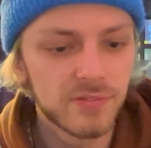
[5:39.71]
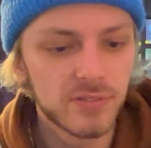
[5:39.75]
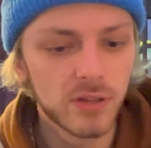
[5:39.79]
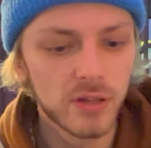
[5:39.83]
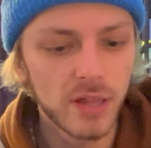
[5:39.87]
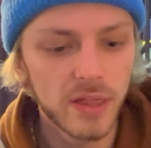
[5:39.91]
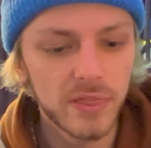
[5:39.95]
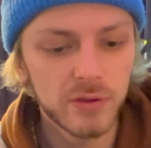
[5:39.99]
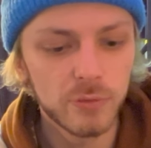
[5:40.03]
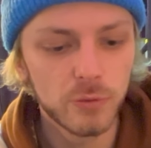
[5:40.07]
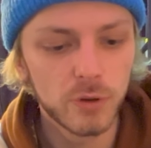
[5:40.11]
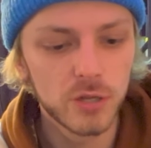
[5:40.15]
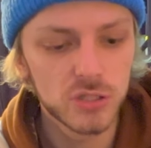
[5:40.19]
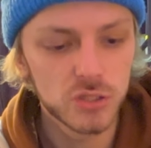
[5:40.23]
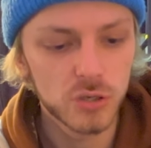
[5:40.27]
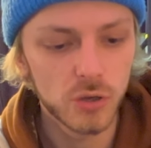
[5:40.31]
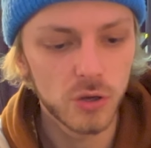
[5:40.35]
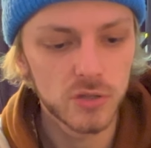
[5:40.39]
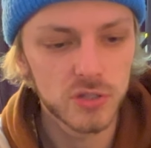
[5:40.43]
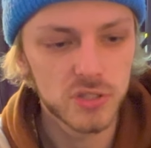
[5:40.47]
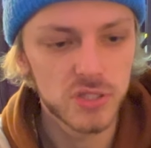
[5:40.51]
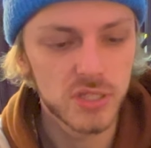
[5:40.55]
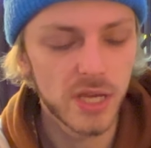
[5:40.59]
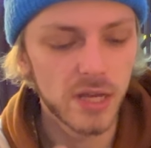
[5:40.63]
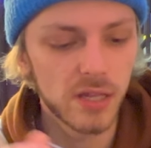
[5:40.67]
the leather ones go
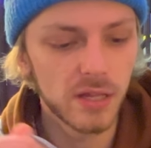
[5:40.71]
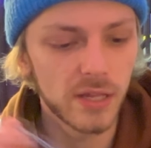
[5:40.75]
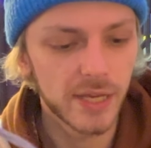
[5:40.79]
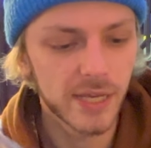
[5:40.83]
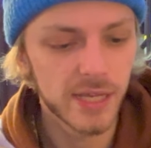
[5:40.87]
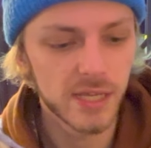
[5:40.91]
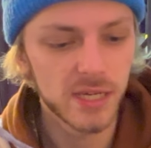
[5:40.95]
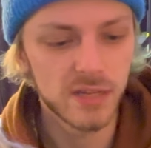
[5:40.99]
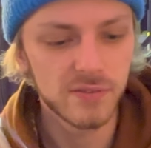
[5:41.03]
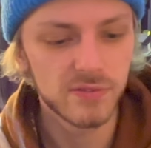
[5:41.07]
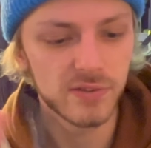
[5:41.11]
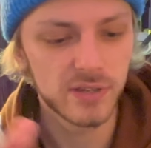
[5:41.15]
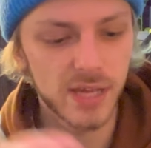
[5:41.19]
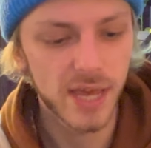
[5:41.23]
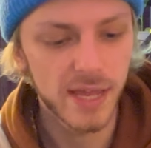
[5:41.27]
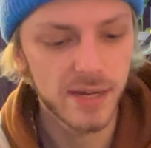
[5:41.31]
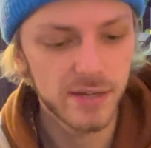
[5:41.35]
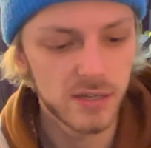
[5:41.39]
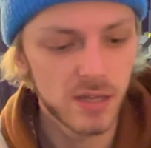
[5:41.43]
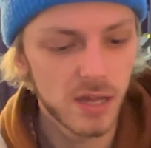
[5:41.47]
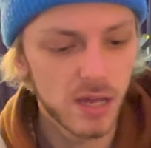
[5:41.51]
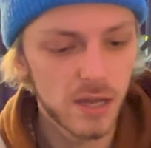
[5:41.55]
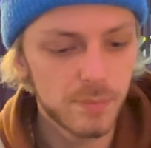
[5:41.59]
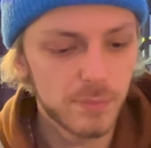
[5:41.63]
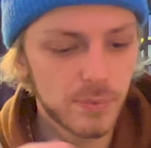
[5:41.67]
on sale, I could even
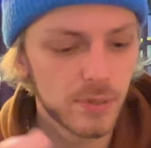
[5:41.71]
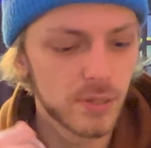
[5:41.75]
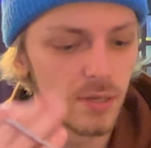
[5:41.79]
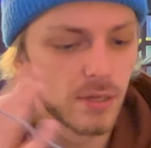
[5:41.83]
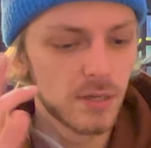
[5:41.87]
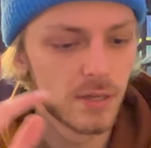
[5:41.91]
end up